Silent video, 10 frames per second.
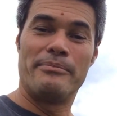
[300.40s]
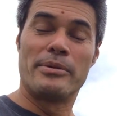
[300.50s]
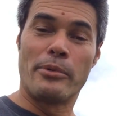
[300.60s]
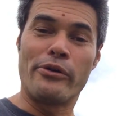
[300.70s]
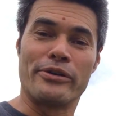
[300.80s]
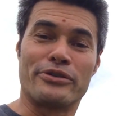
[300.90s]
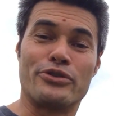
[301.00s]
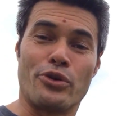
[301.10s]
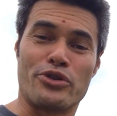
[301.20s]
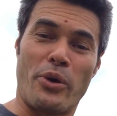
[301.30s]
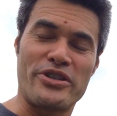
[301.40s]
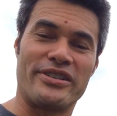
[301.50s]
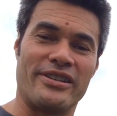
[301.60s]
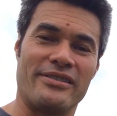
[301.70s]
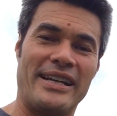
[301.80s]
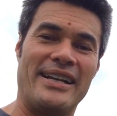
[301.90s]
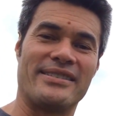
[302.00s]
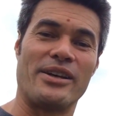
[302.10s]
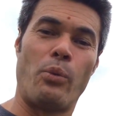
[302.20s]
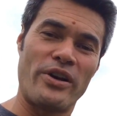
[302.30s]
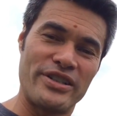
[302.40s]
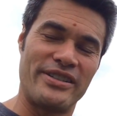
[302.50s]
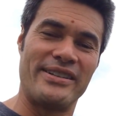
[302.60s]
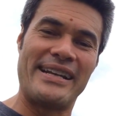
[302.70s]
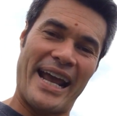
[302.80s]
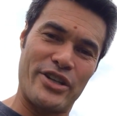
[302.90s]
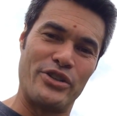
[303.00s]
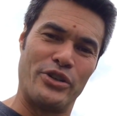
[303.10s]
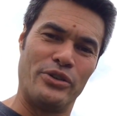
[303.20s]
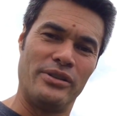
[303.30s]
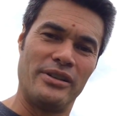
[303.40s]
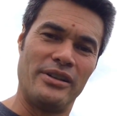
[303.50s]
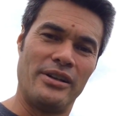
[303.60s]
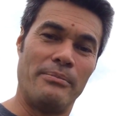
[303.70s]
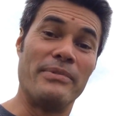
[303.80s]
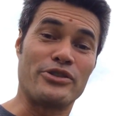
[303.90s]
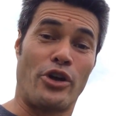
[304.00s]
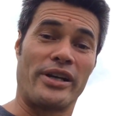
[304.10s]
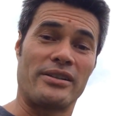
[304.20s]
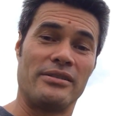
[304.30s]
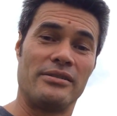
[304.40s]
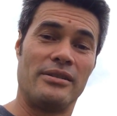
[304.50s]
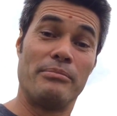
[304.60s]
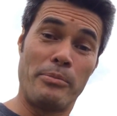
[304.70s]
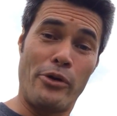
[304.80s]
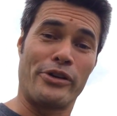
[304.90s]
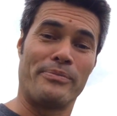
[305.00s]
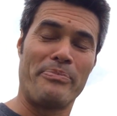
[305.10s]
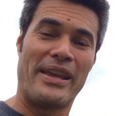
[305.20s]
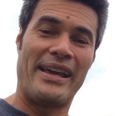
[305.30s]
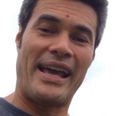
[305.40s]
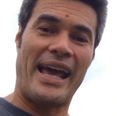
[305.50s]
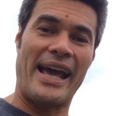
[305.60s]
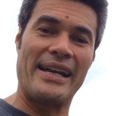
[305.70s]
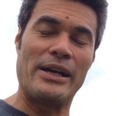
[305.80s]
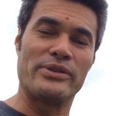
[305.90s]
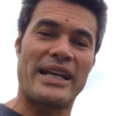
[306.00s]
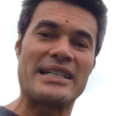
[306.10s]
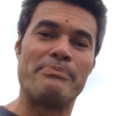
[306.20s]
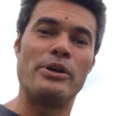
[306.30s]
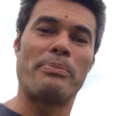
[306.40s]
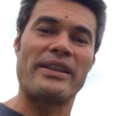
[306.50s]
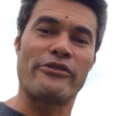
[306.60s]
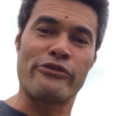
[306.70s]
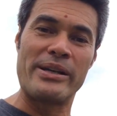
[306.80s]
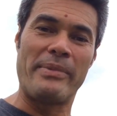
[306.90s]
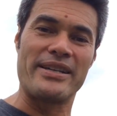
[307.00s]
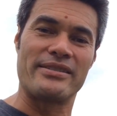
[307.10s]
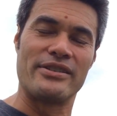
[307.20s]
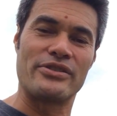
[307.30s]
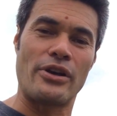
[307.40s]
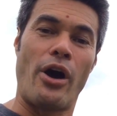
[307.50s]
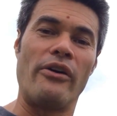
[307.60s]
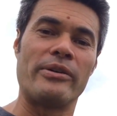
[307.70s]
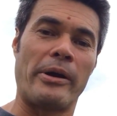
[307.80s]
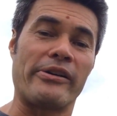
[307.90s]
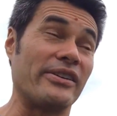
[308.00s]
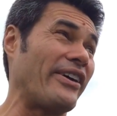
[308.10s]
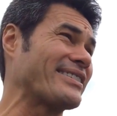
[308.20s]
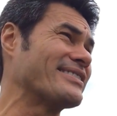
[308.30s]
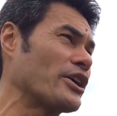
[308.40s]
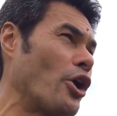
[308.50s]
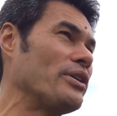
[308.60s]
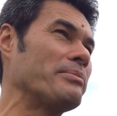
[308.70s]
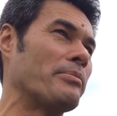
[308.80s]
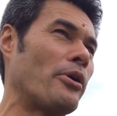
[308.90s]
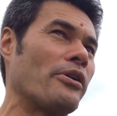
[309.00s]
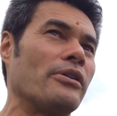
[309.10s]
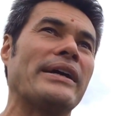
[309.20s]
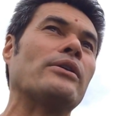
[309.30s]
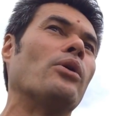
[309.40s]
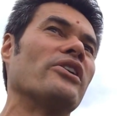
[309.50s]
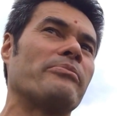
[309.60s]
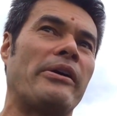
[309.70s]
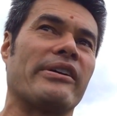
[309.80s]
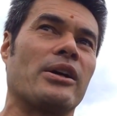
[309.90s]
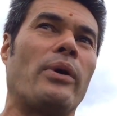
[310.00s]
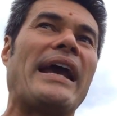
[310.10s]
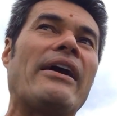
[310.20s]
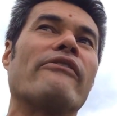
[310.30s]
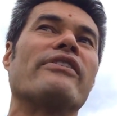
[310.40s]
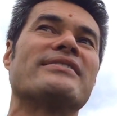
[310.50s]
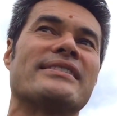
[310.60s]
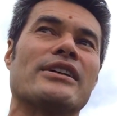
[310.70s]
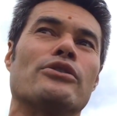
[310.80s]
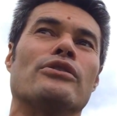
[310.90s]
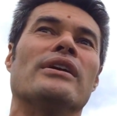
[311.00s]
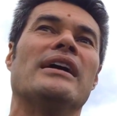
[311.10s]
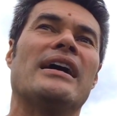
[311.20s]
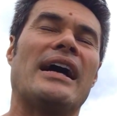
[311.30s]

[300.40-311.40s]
memorial to George Washington. It is the Washington National Masonic Memorial. And it was actually built by the Freemasons of America. In fact, it's the only memorial in all of America where every single